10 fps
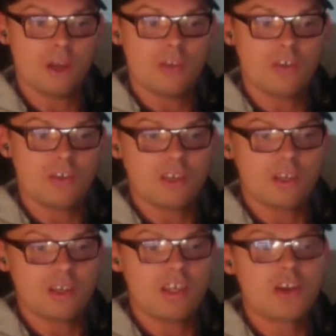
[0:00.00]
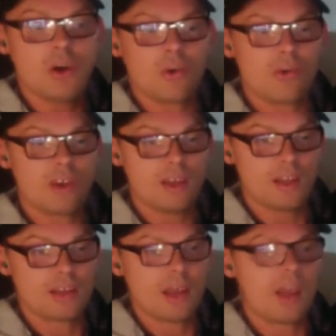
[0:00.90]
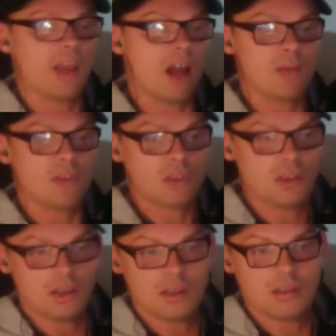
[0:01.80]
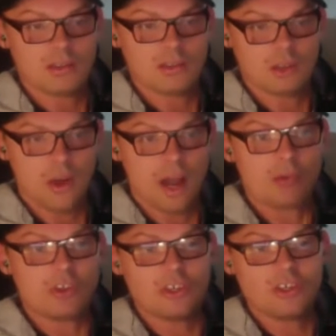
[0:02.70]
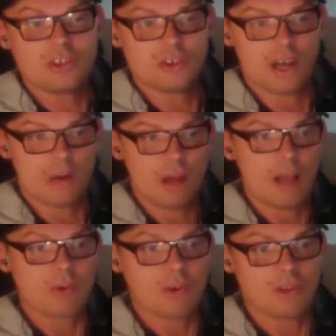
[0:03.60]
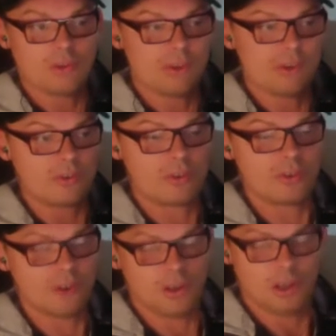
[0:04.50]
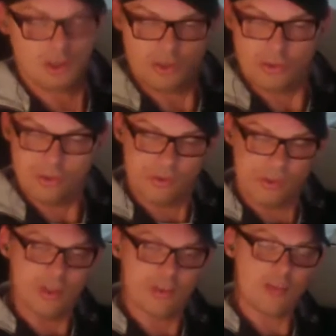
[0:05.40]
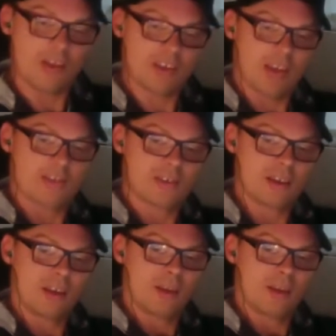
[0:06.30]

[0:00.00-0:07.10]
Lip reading: this ego thing that, hey, I'm the teacher now, I'm gonna do this. Does that make sense?